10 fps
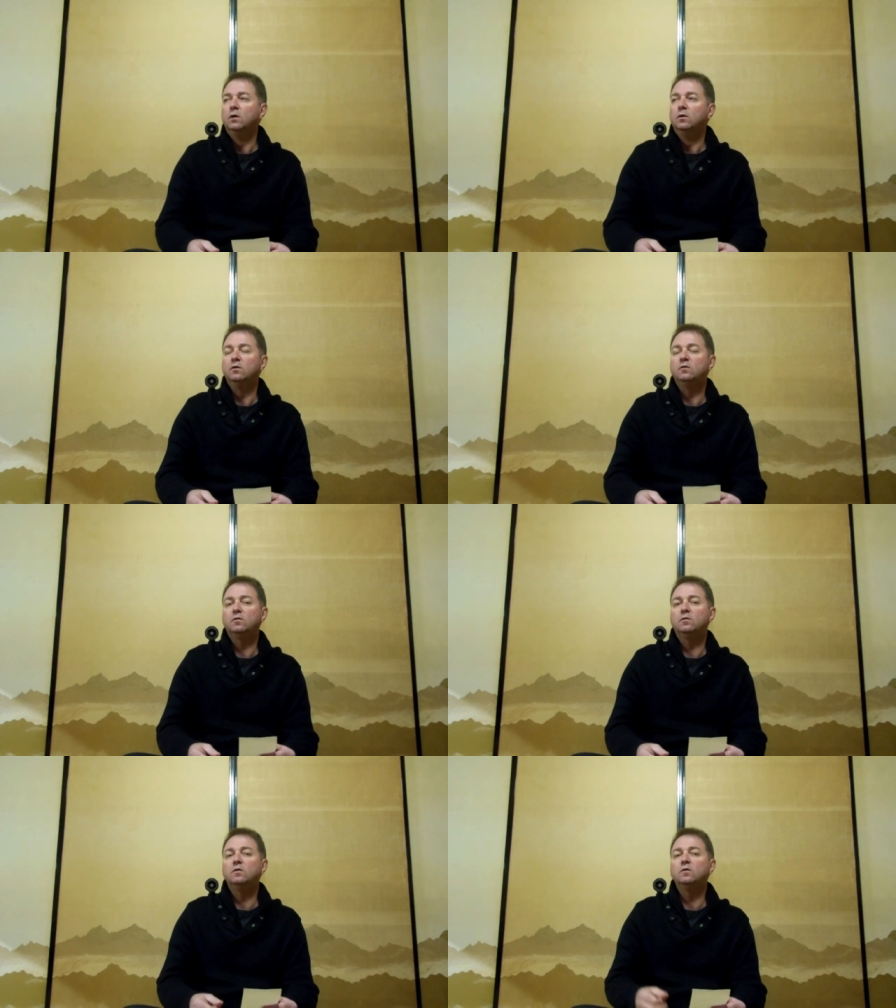
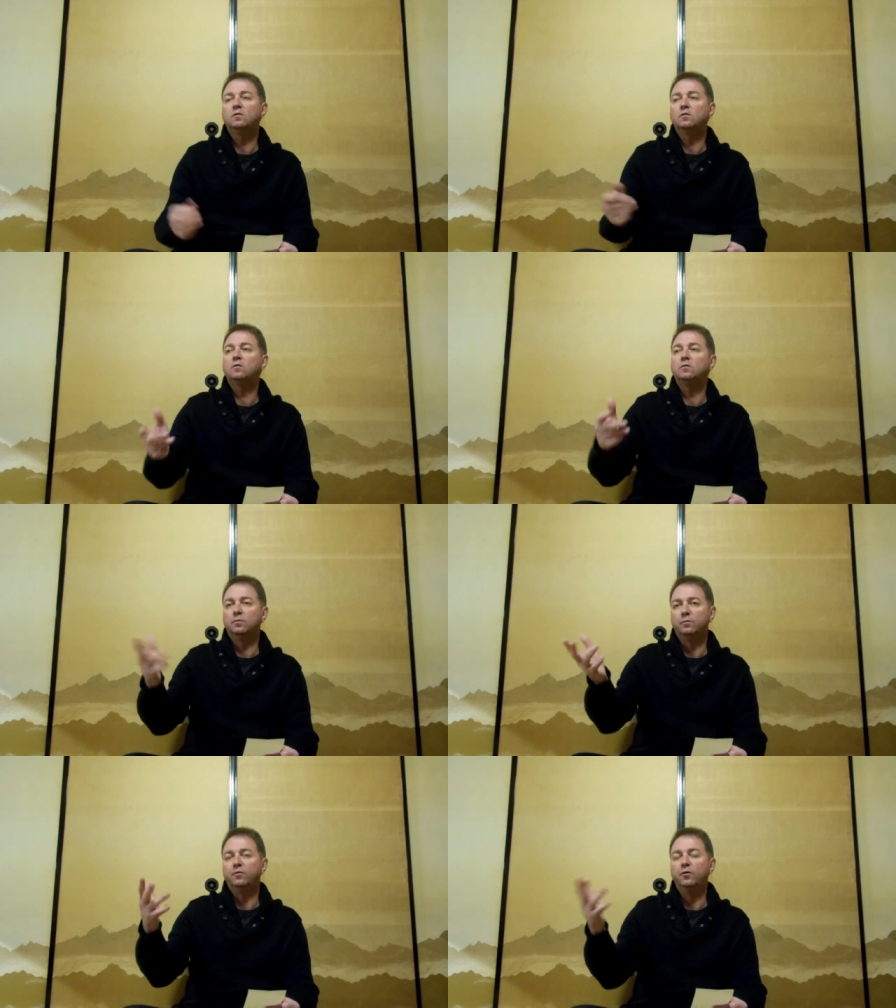this, this
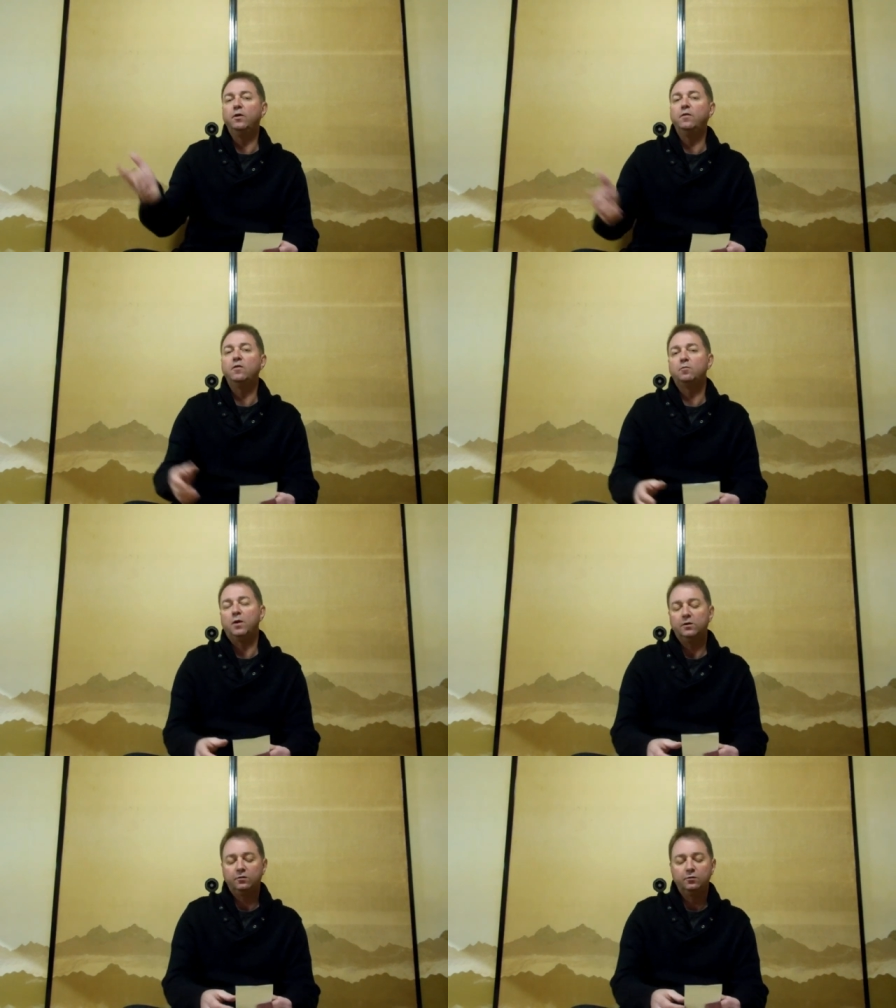food in this
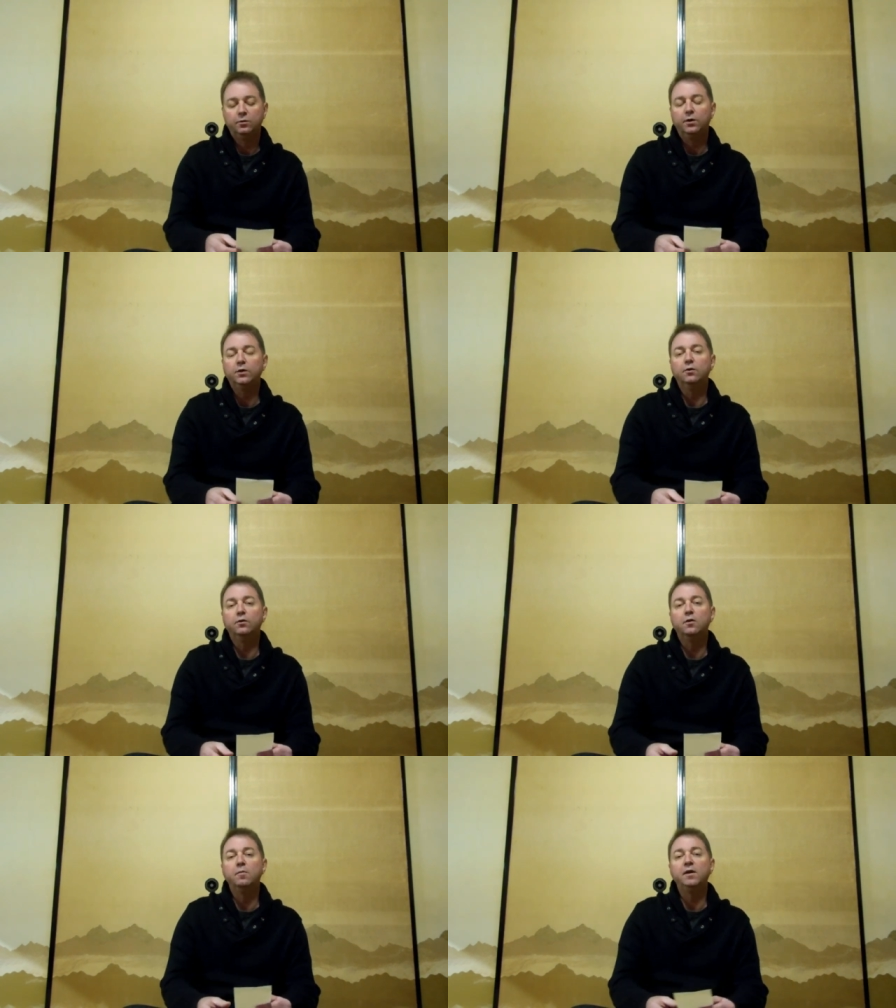place is really
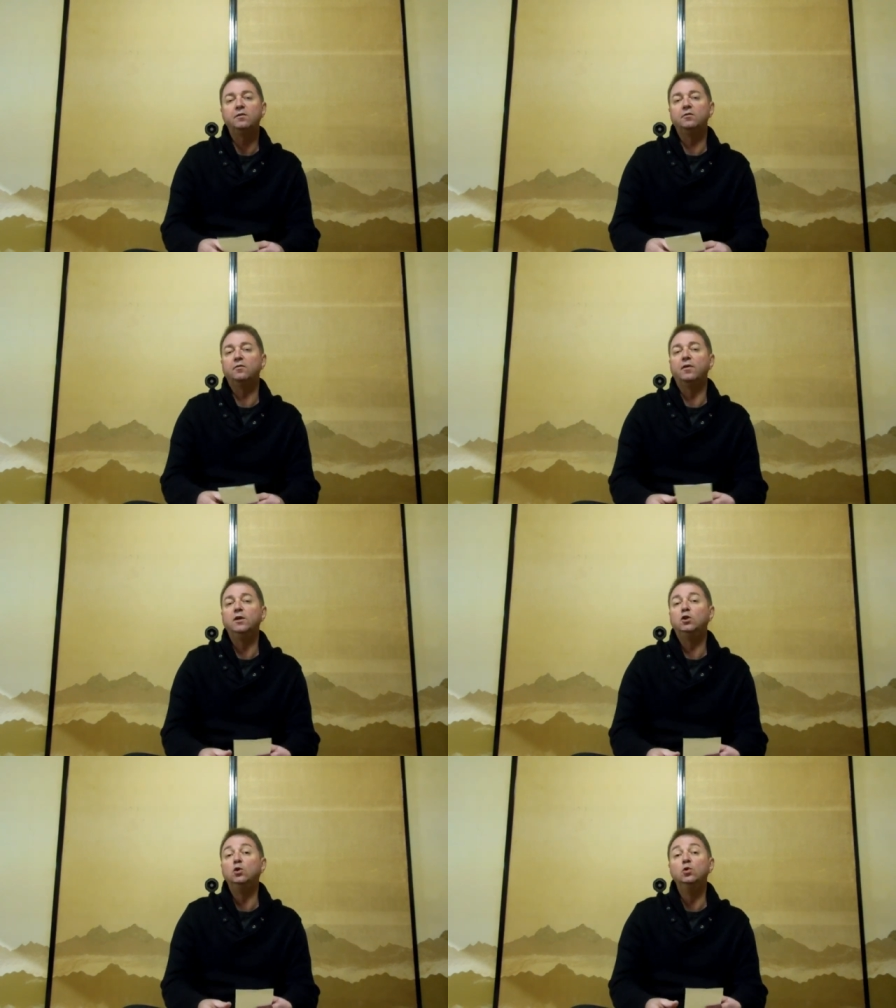good, the meat is very
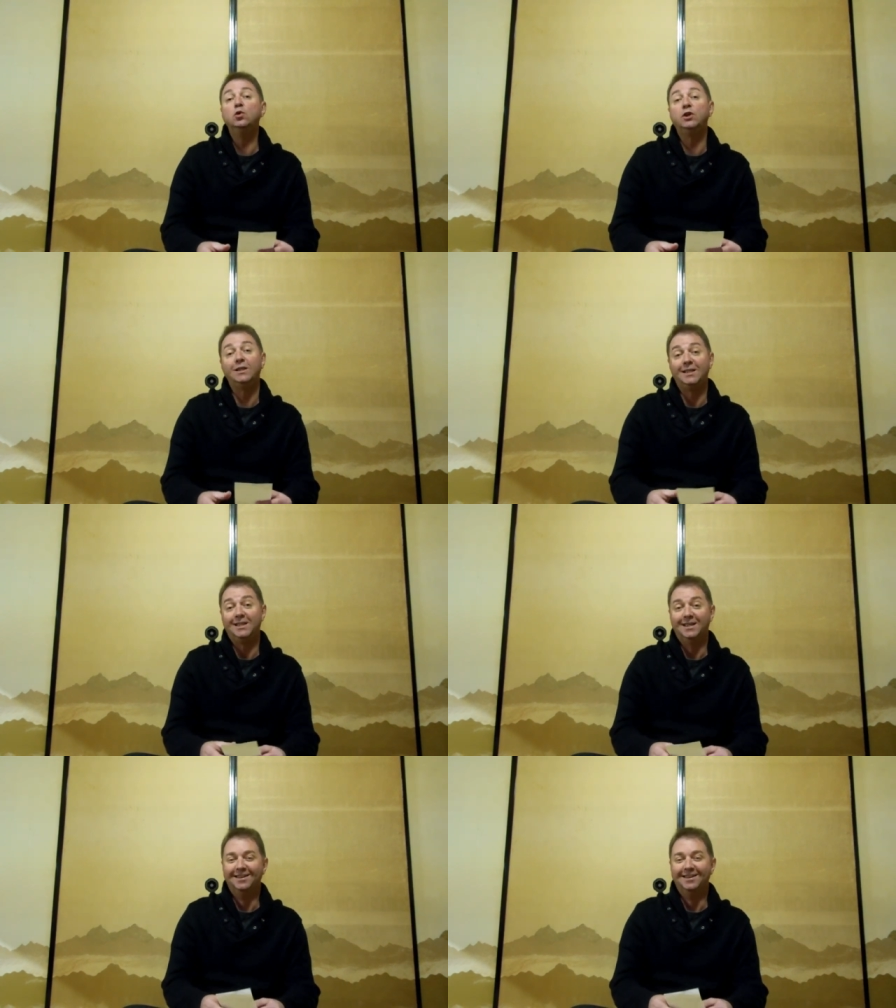juicy,